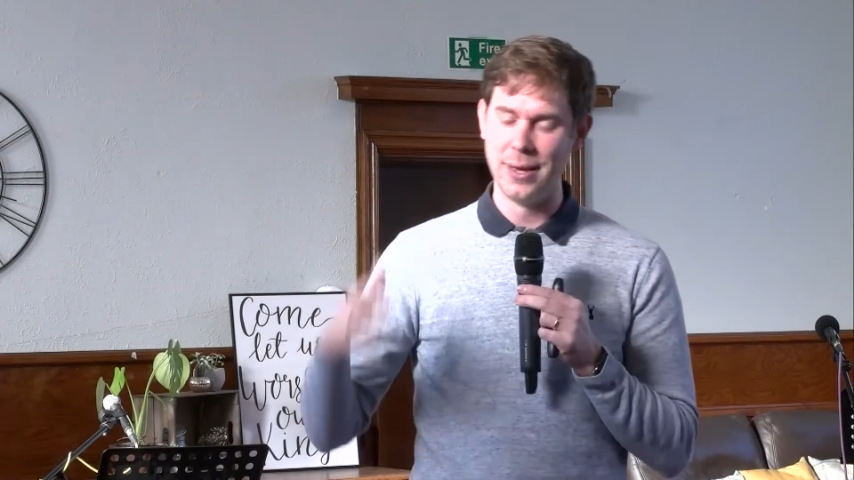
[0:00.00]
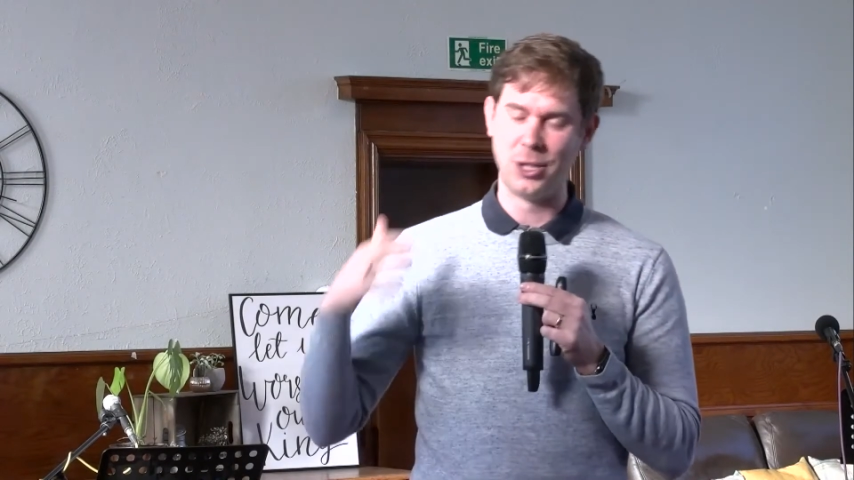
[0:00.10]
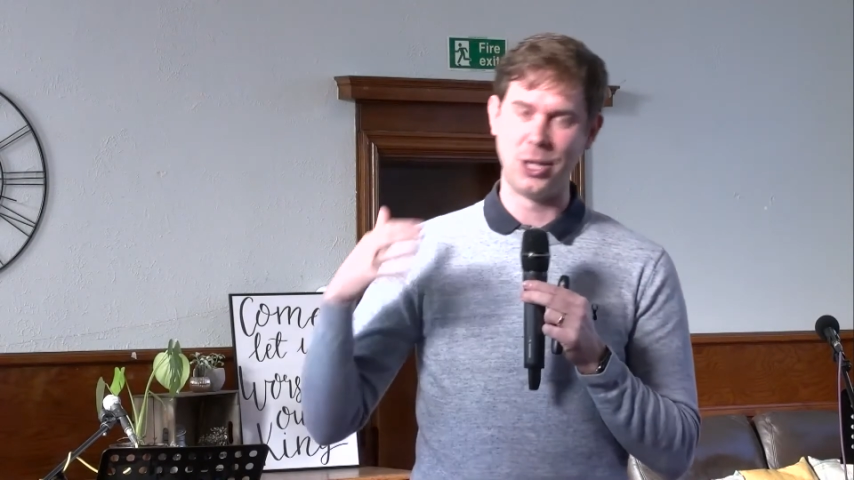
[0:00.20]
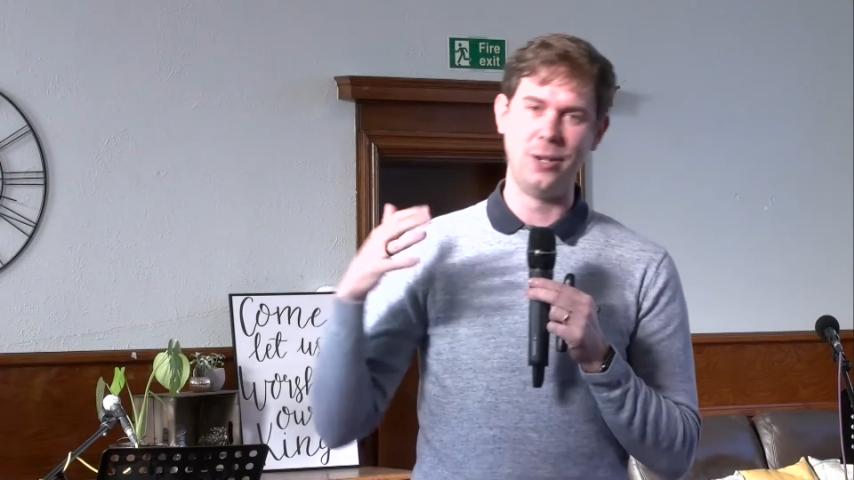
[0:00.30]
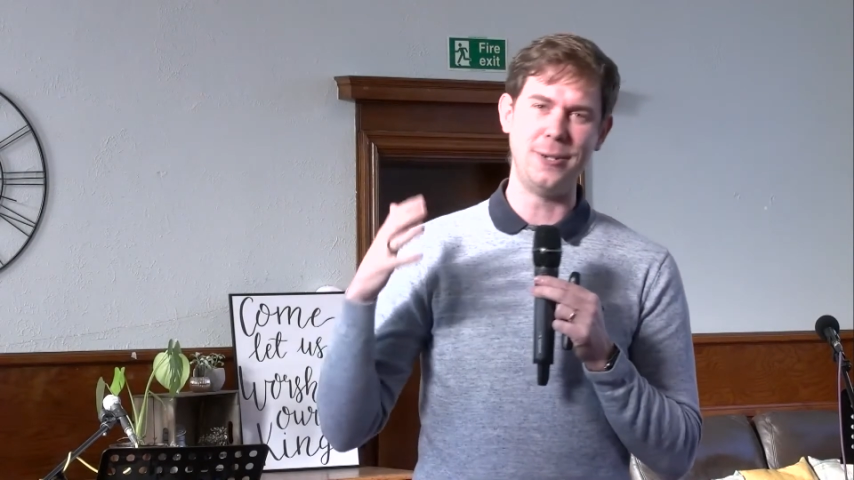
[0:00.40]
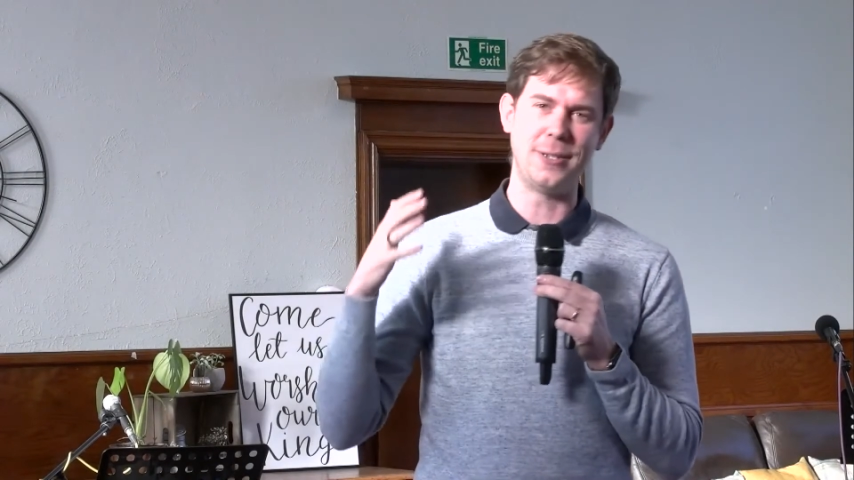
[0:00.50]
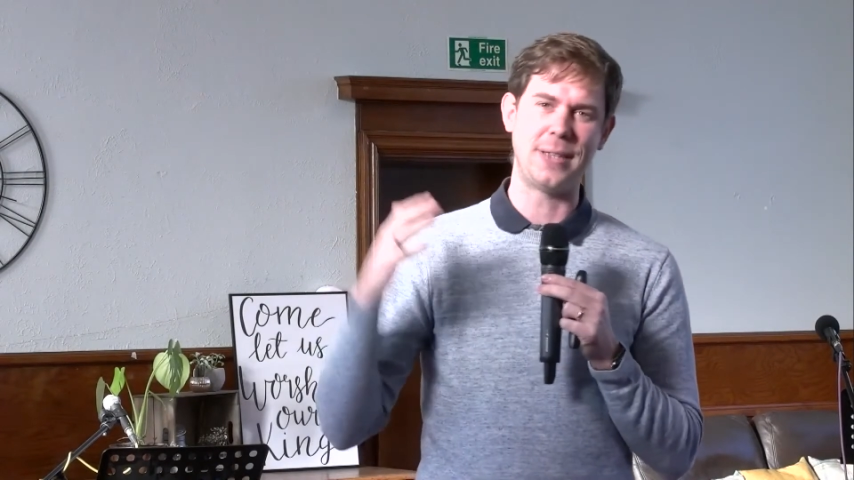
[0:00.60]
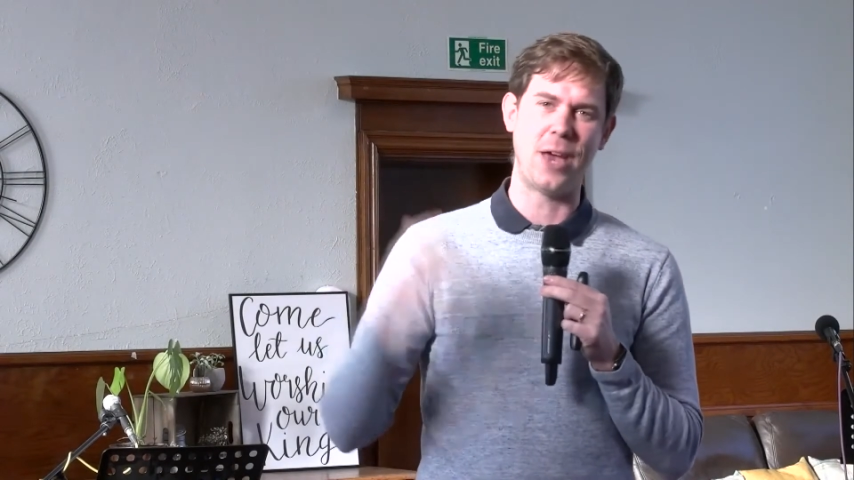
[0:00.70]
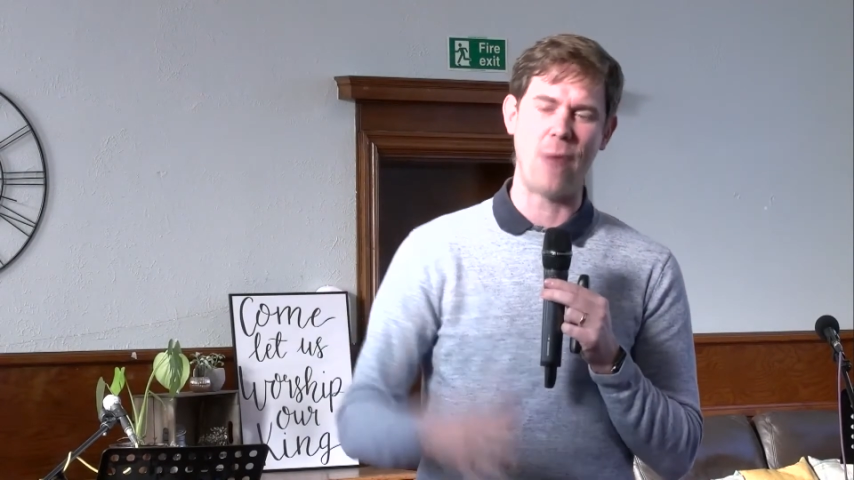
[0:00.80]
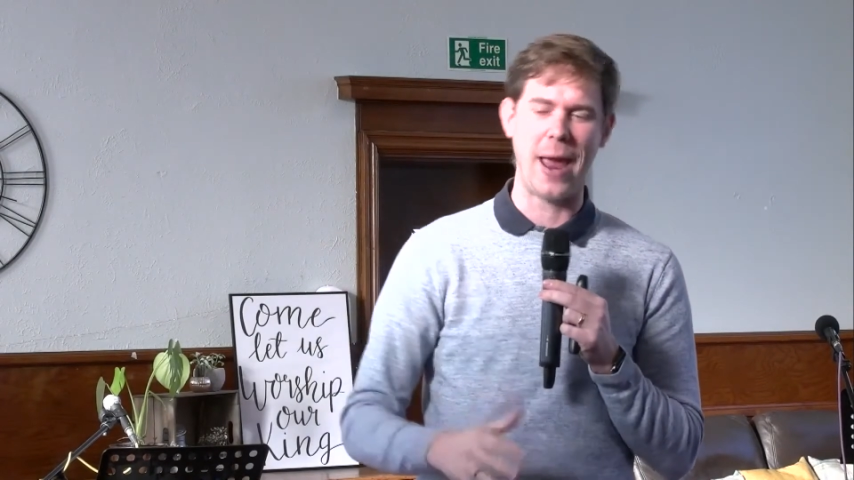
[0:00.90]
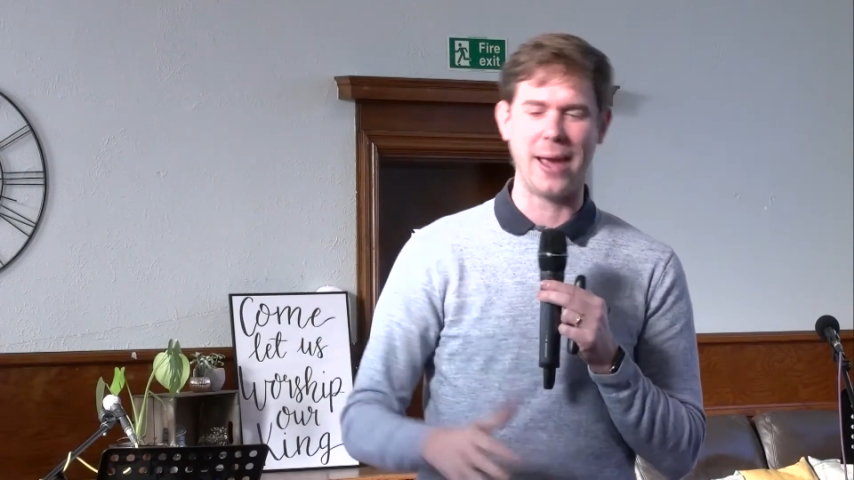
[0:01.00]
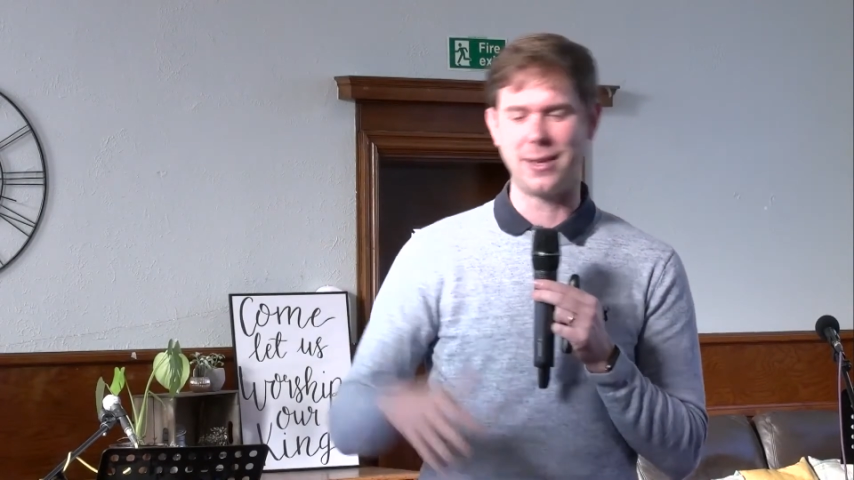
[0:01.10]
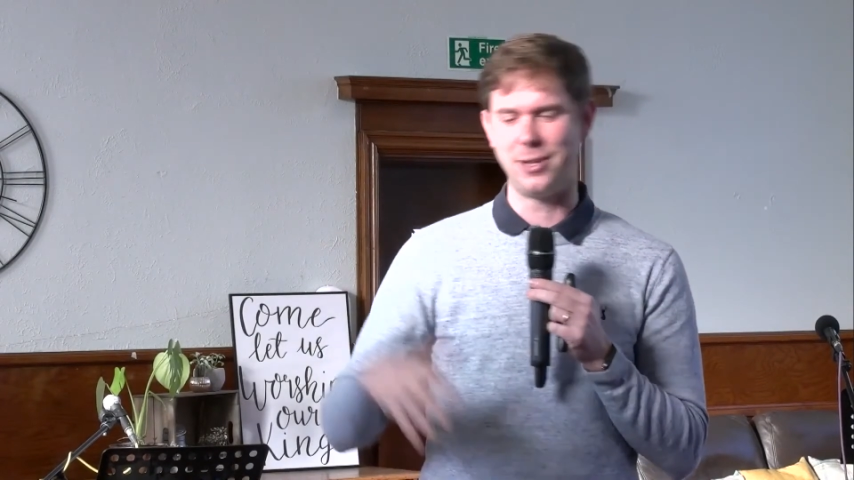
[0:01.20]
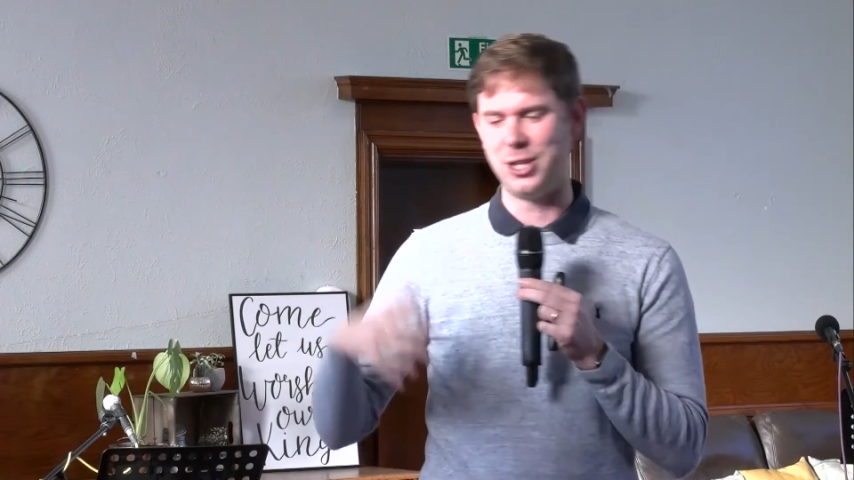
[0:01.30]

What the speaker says: She loses her anchors,